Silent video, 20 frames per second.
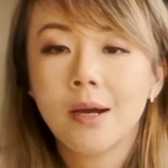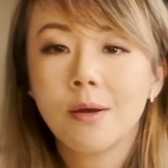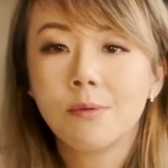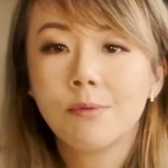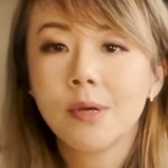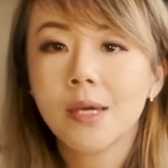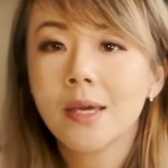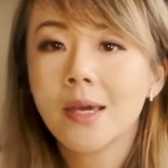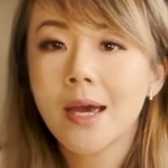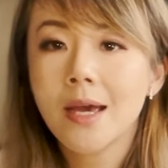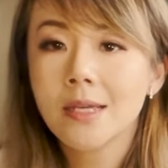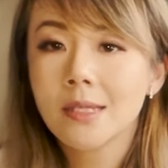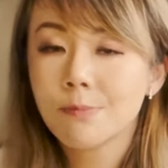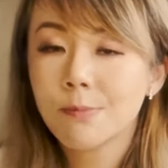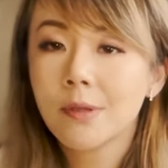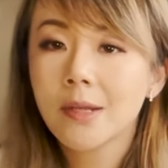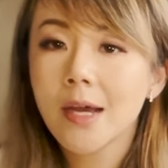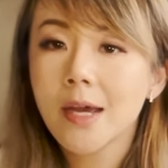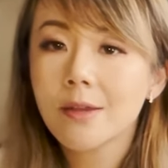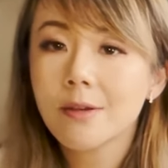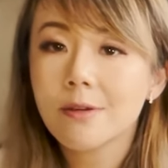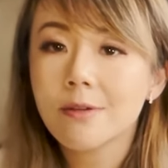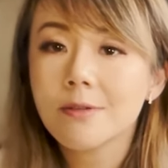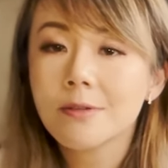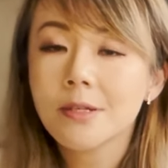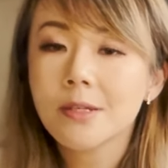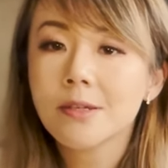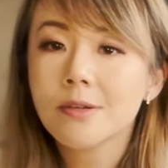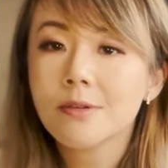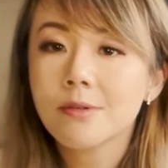we as
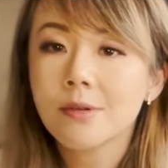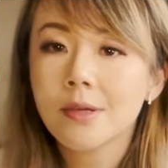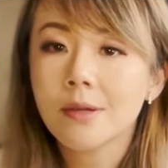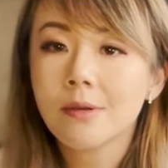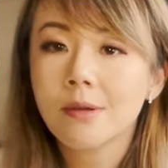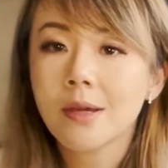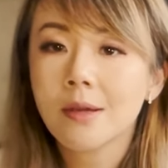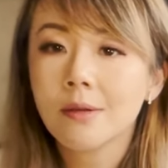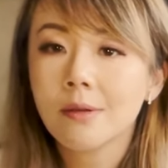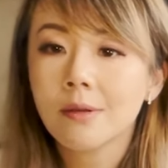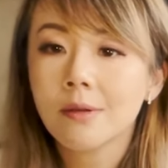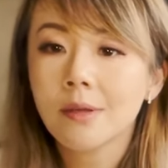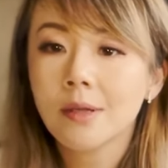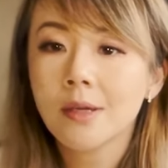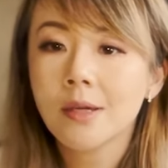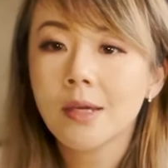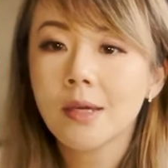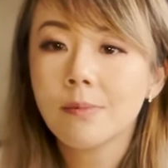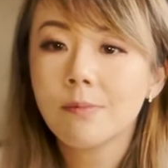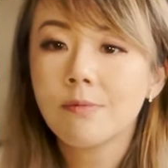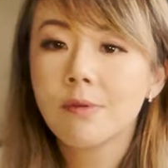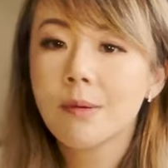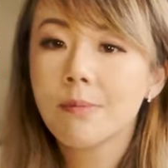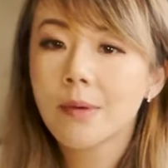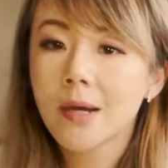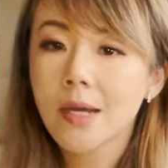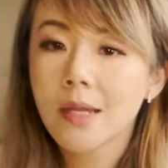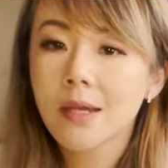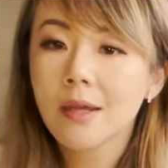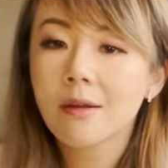planners to keep
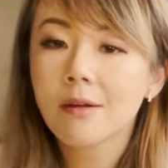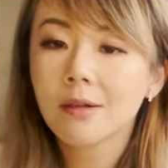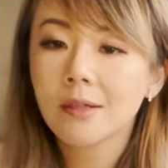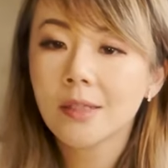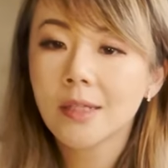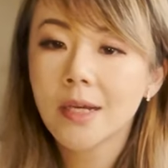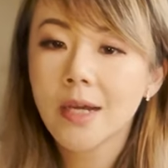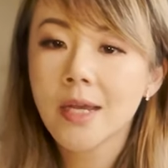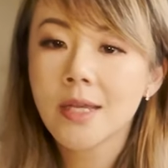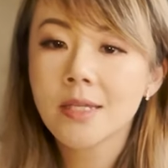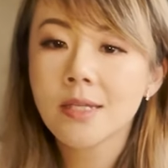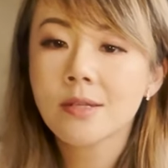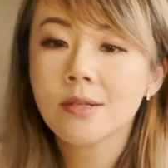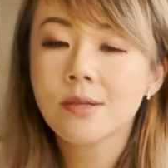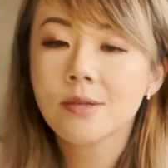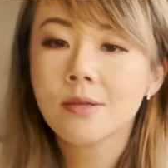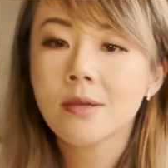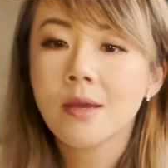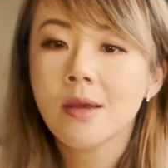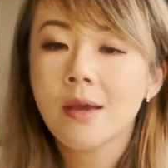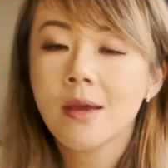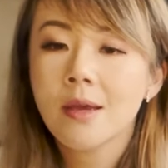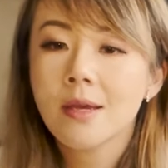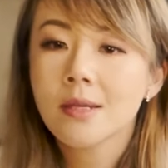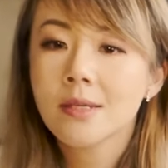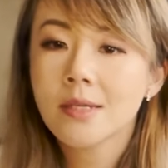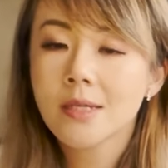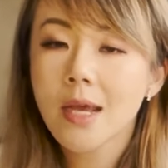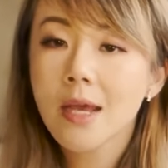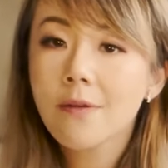reminding our clients to
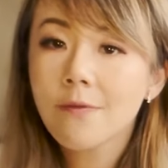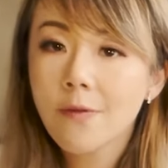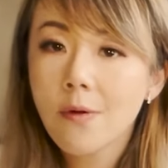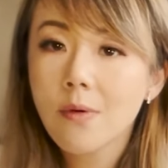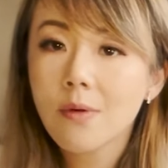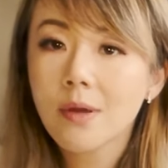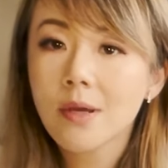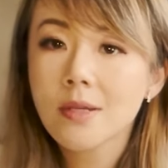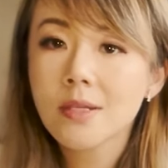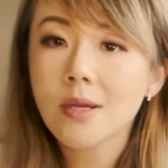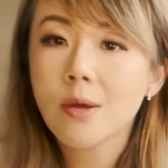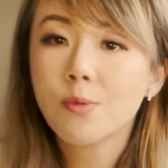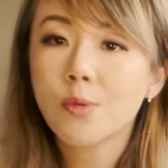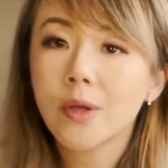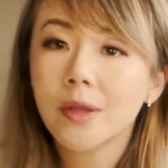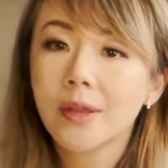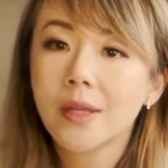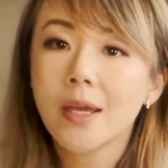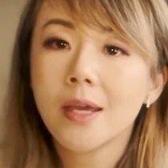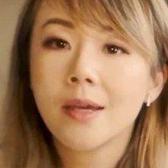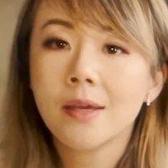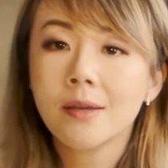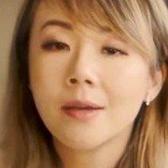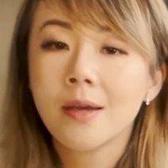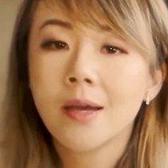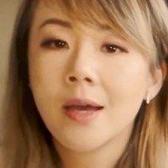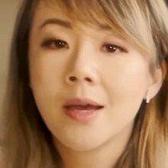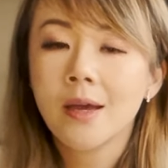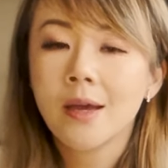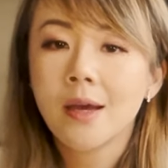stay focused on what
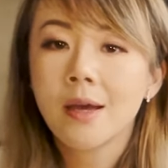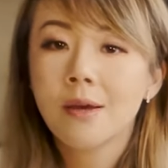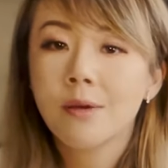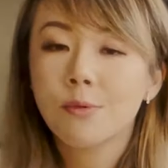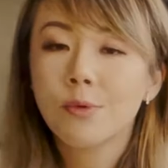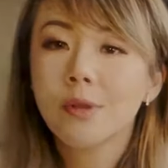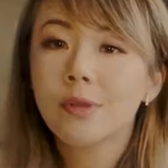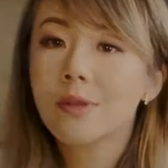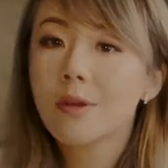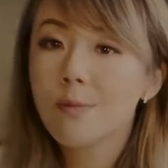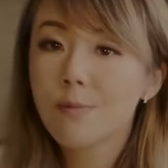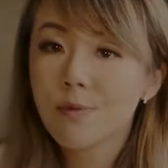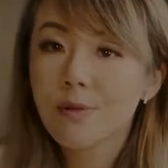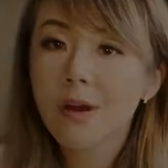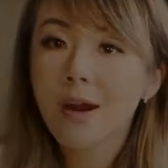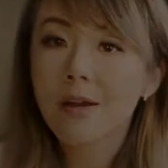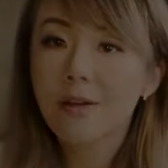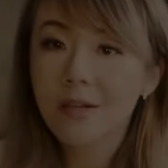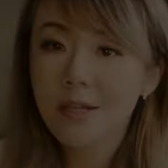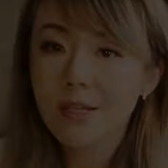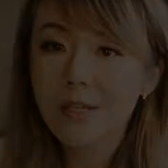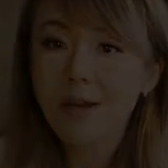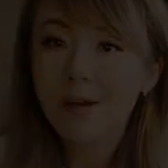their priorities